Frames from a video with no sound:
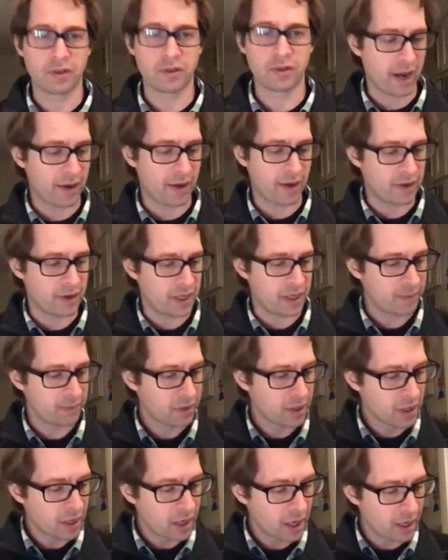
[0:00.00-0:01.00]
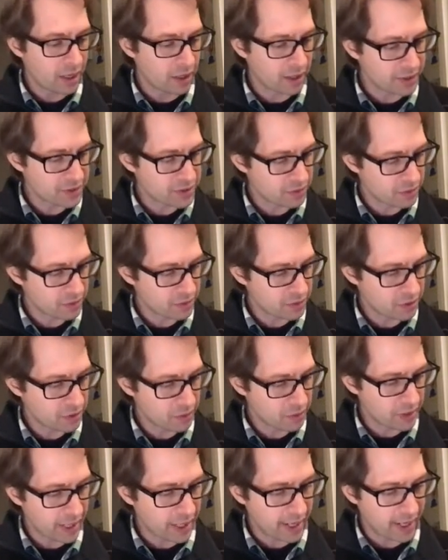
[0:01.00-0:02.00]
gravity. I also know
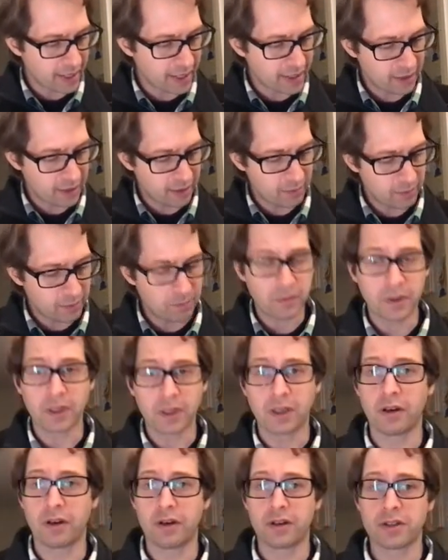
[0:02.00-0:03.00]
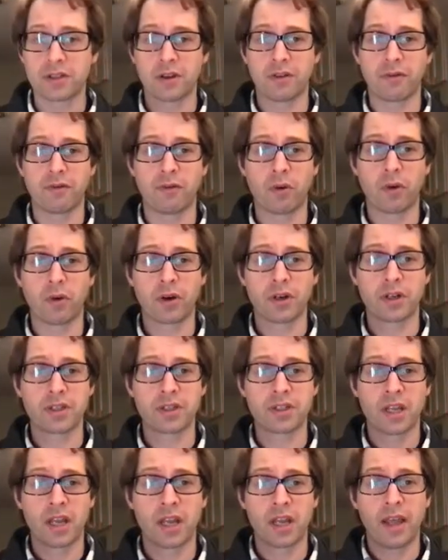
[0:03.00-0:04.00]
that there's a
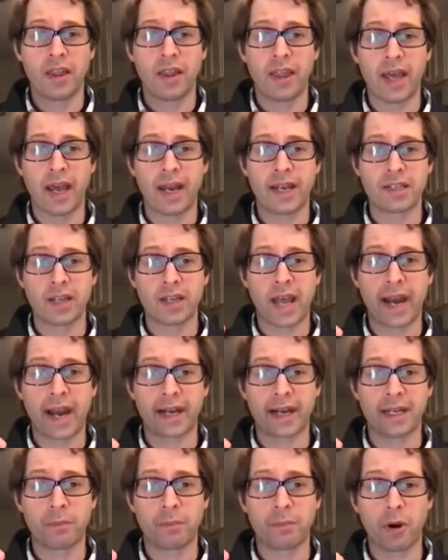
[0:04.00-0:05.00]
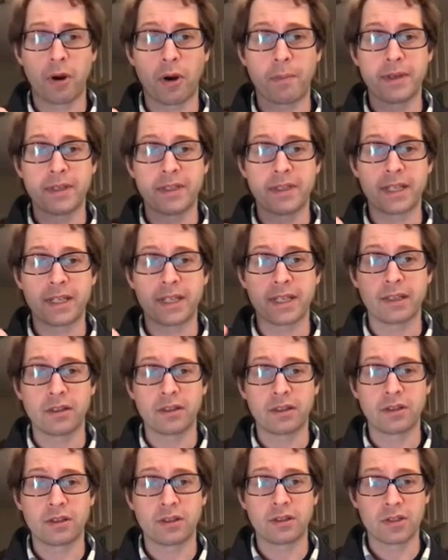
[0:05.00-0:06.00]
force that is acting
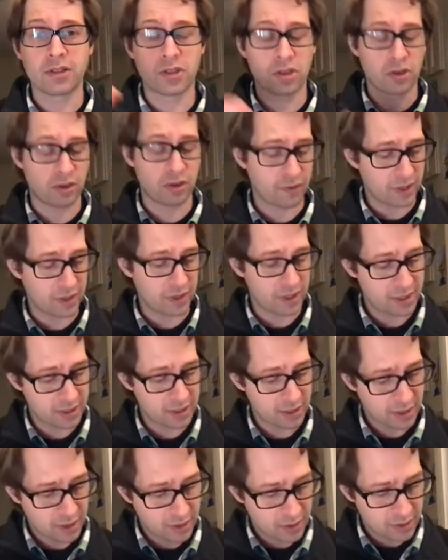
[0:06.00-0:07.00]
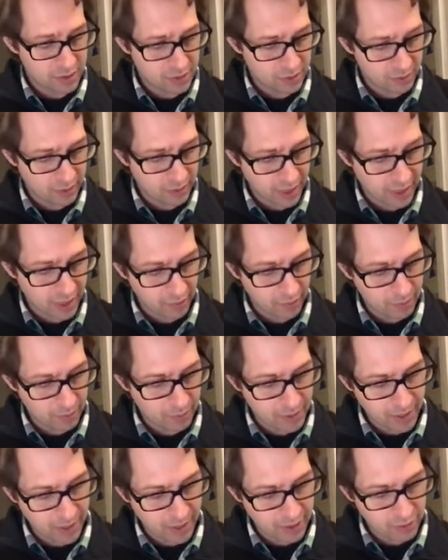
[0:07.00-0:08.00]
perpendicular to the surface. So that would be
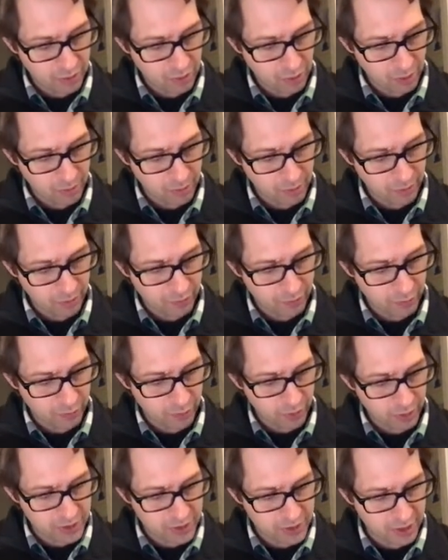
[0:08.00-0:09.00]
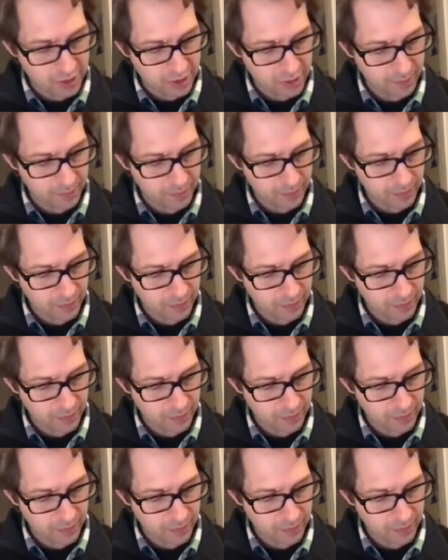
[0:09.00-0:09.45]
my normal force here.